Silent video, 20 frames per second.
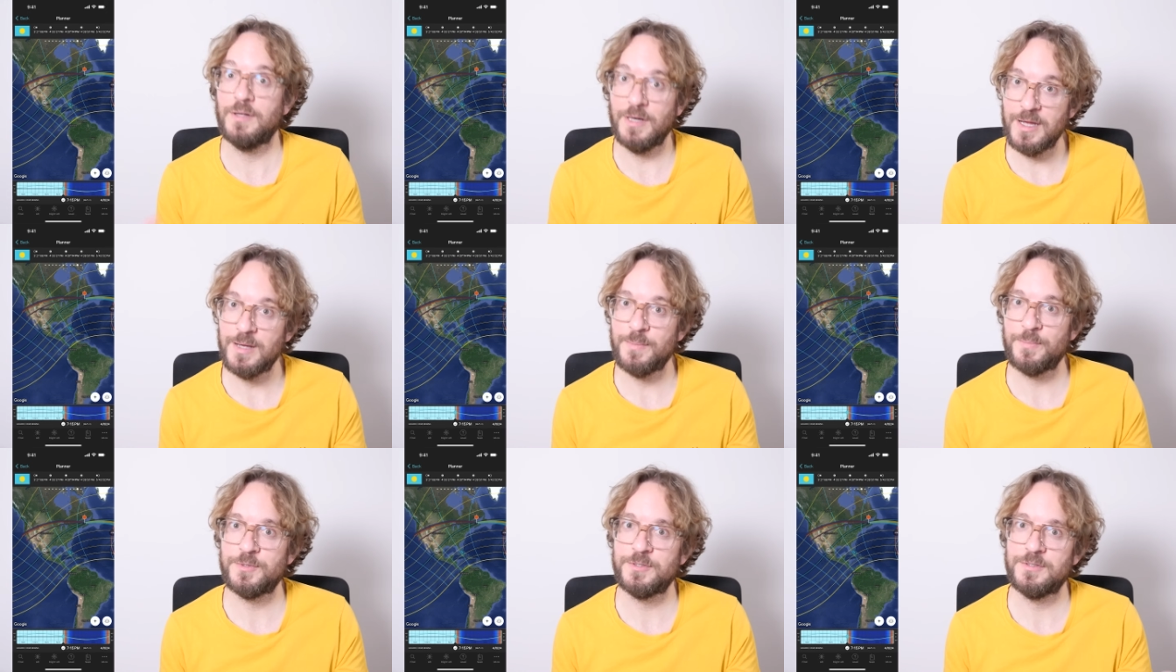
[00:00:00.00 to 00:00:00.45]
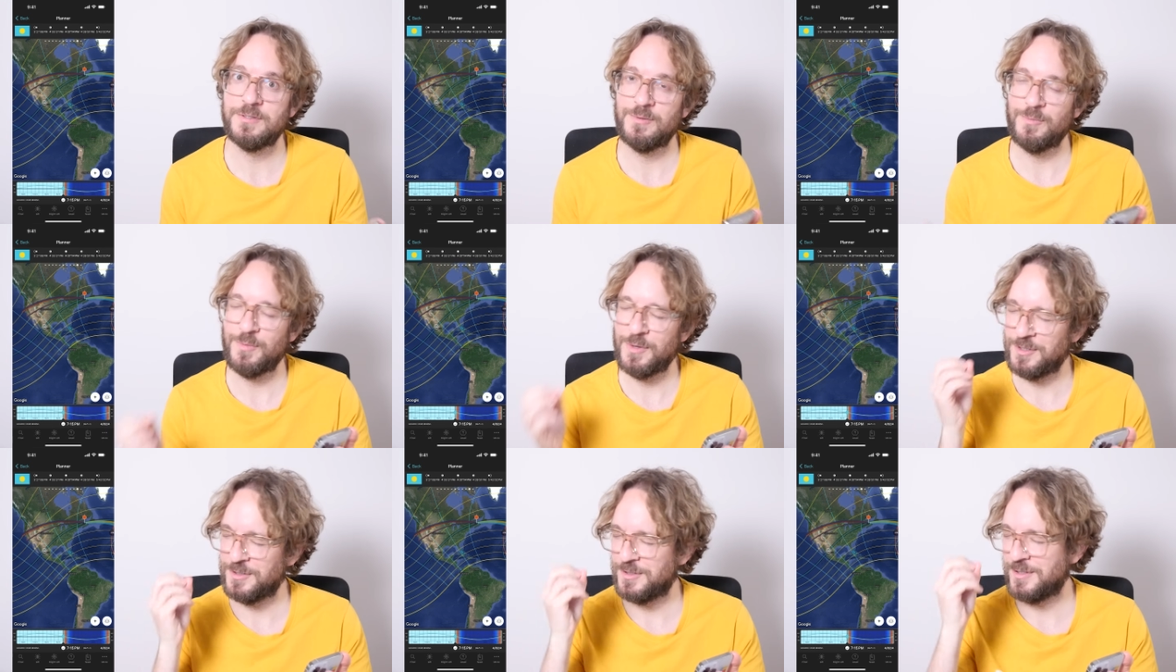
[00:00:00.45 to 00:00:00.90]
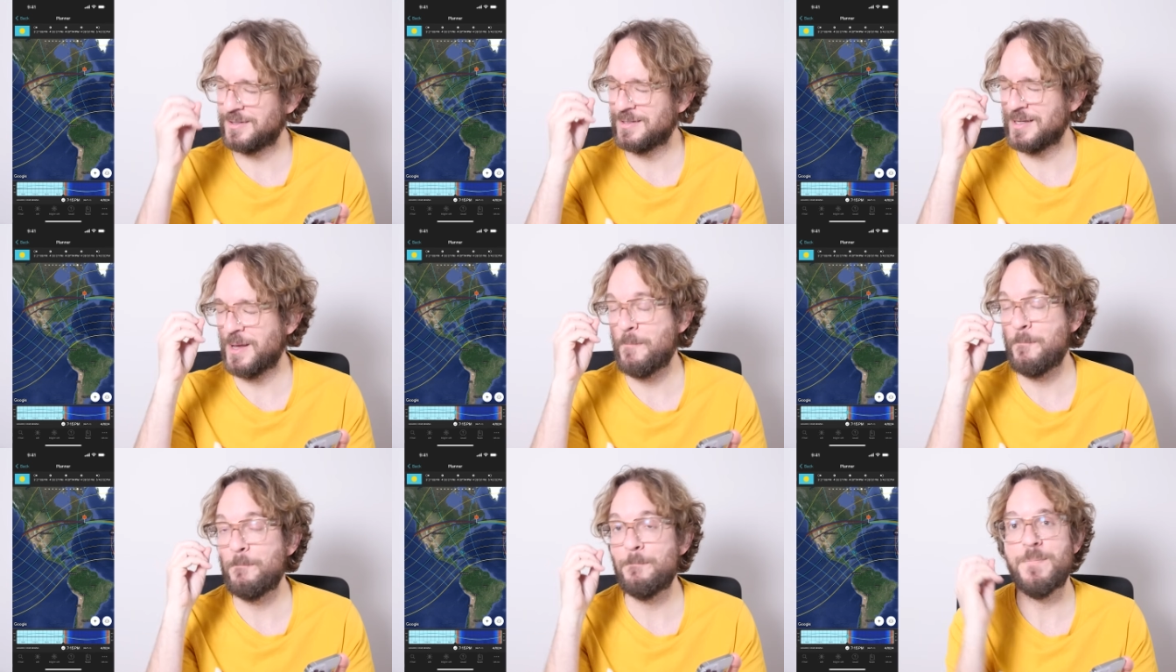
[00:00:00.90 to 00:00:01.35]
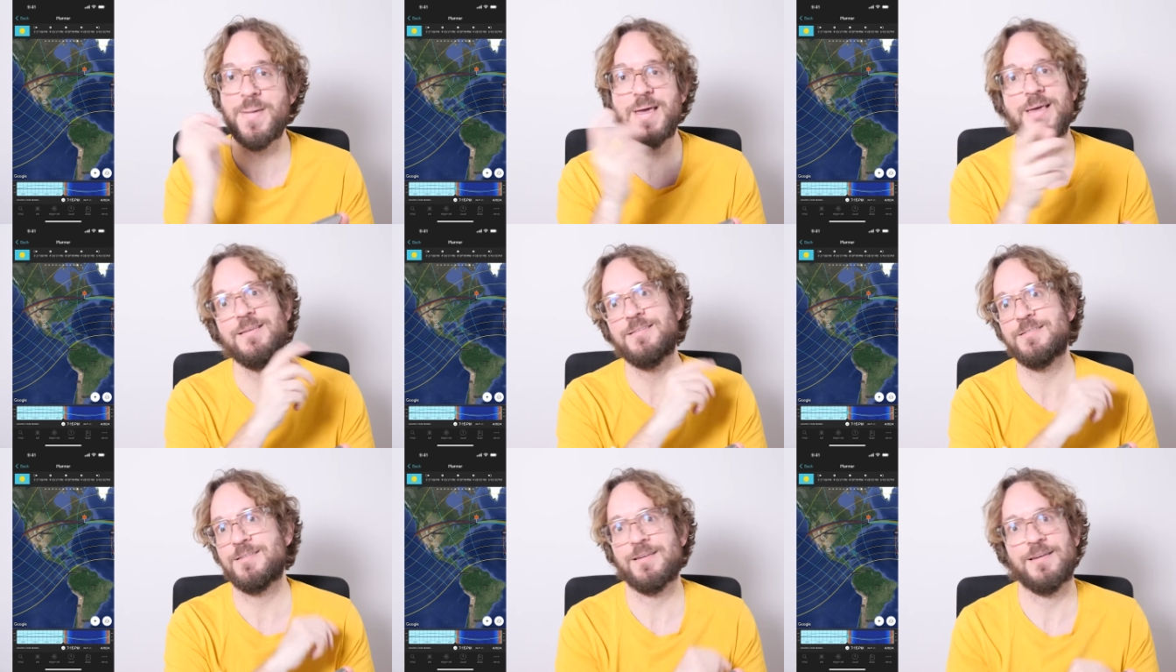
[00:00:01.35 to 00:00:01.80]
eclipse, which is
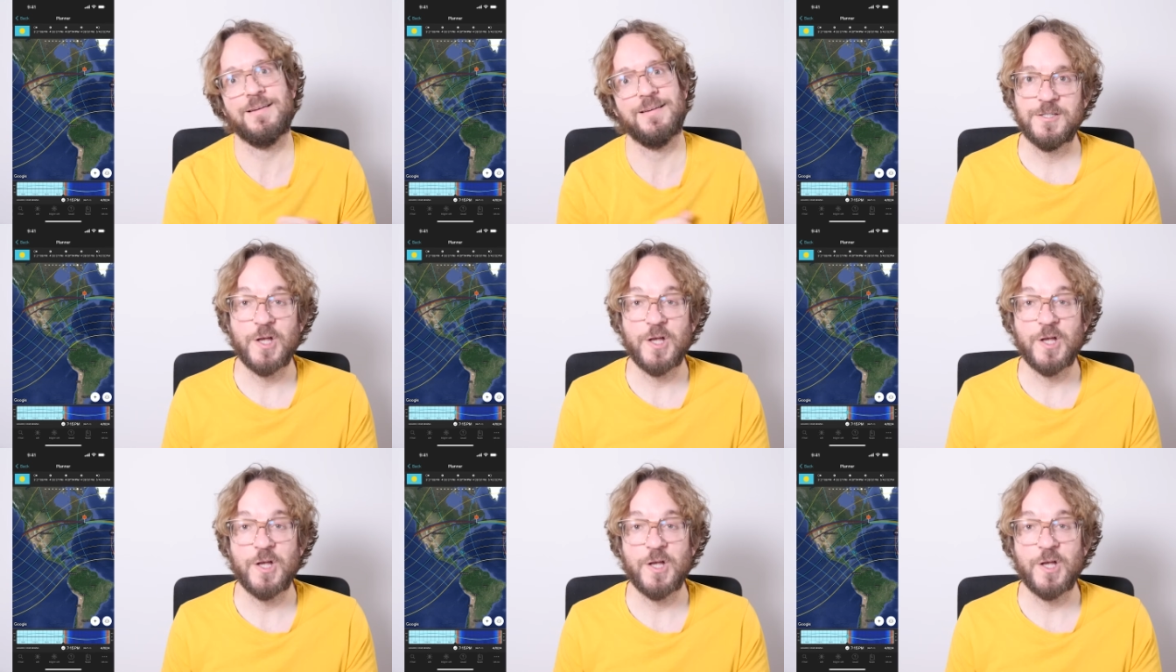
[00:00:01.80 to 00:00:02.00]
amazing.